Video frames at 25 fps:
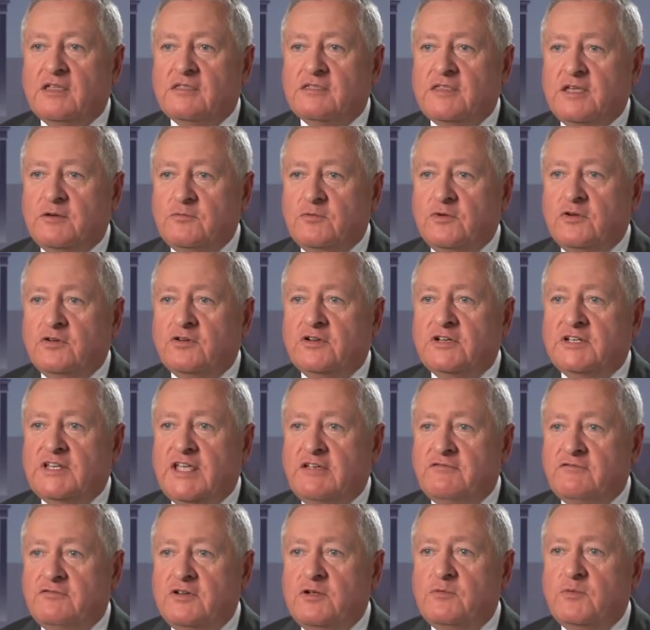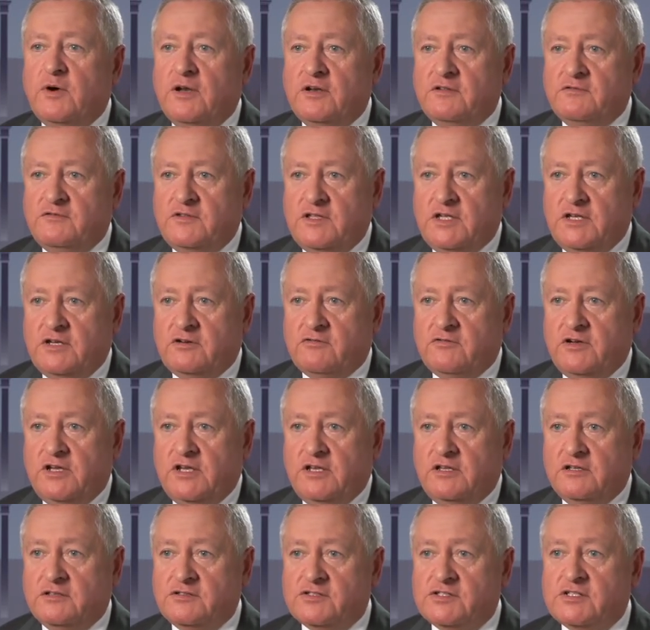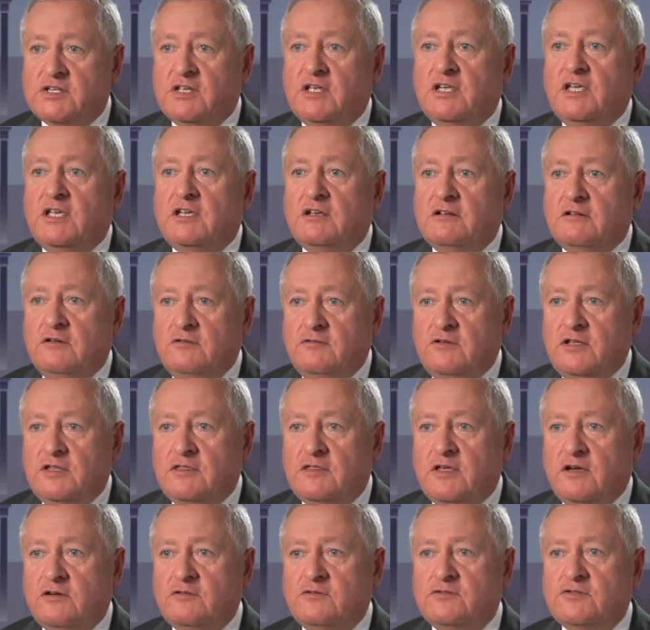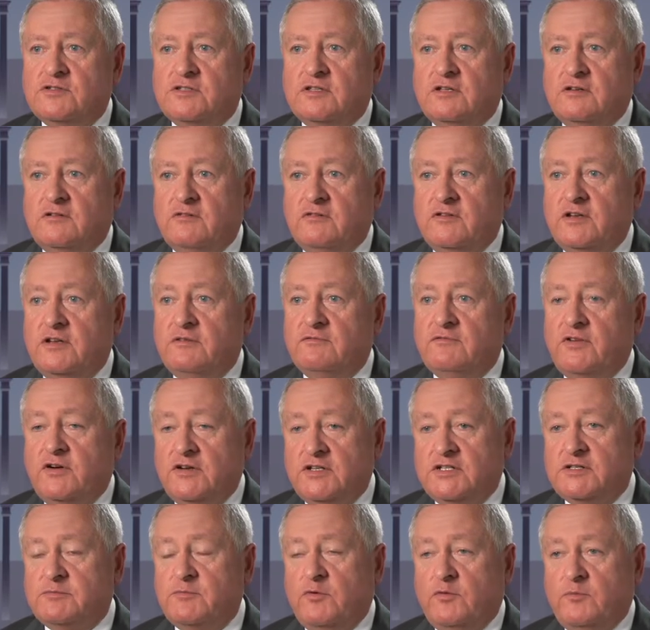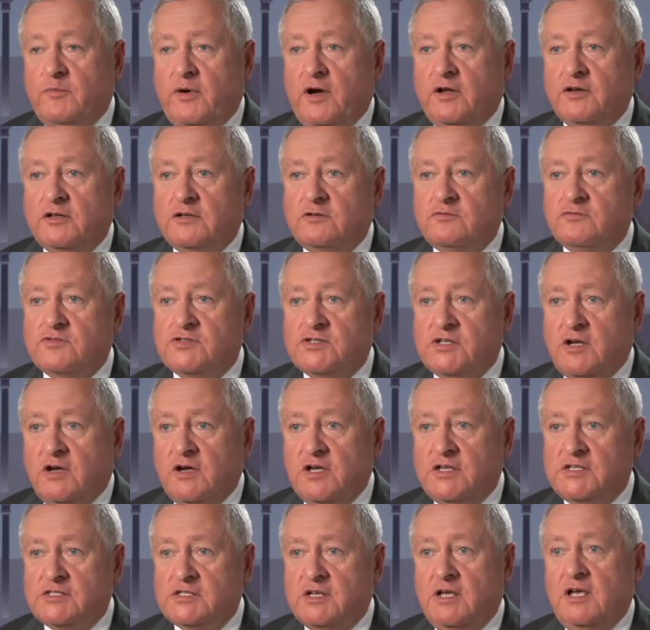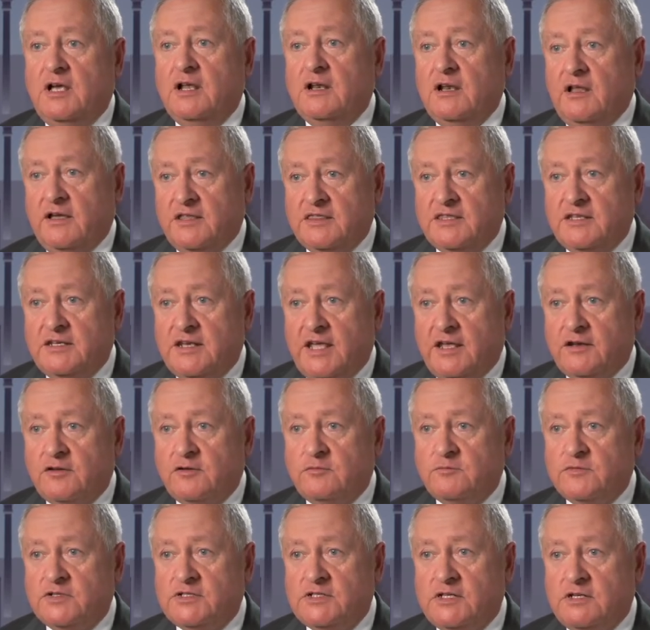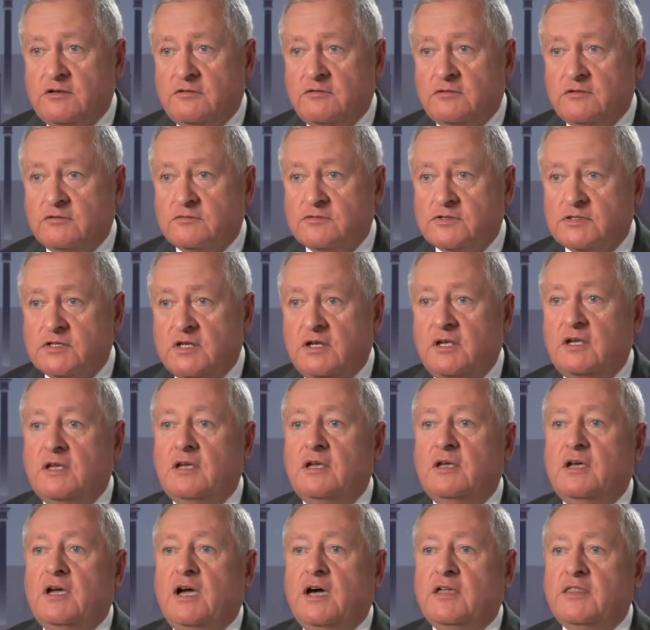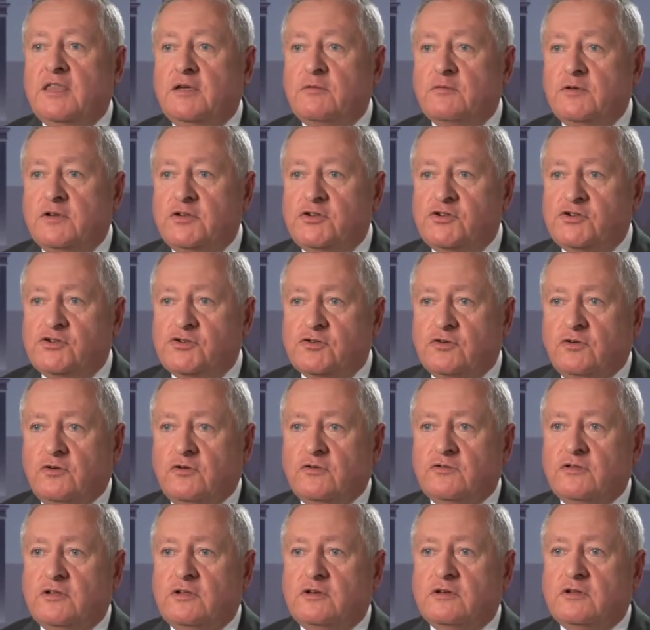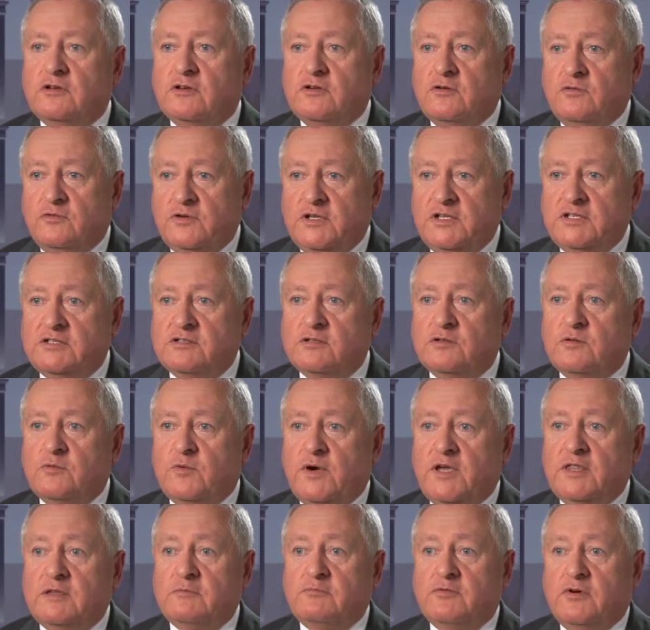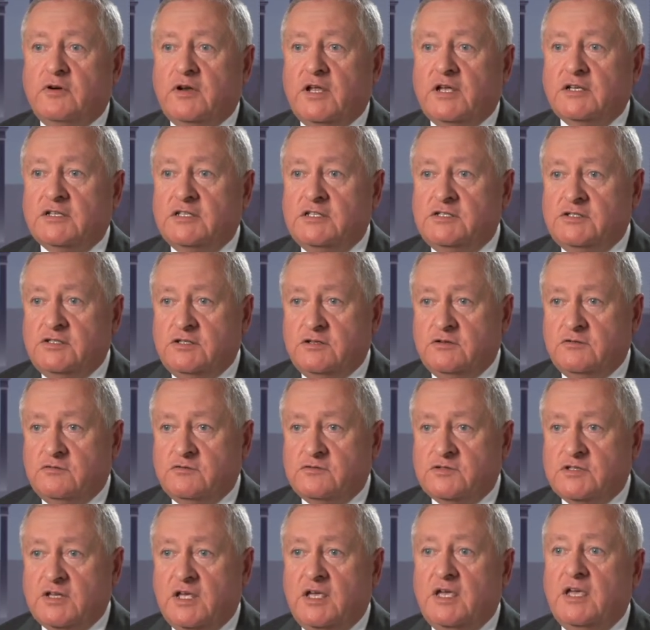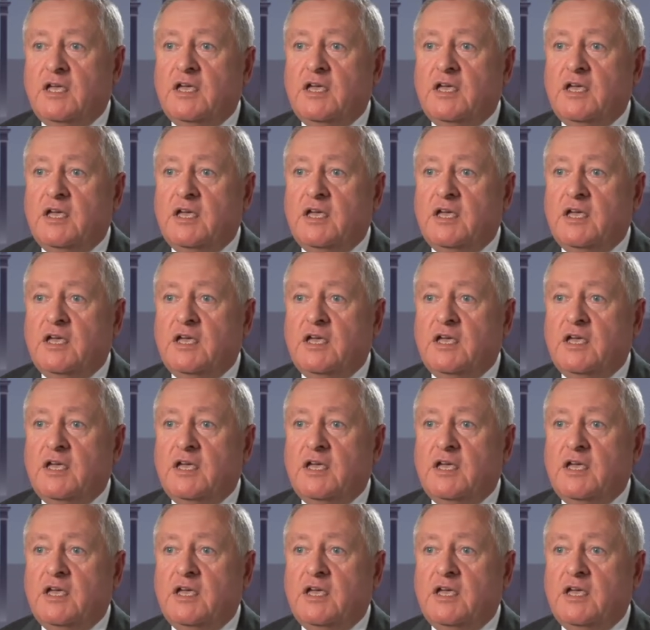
They will look at every one of the ingredients, including those that are in very small particle size, like the nanomaterials, and they will ensure that according to the way the product is used,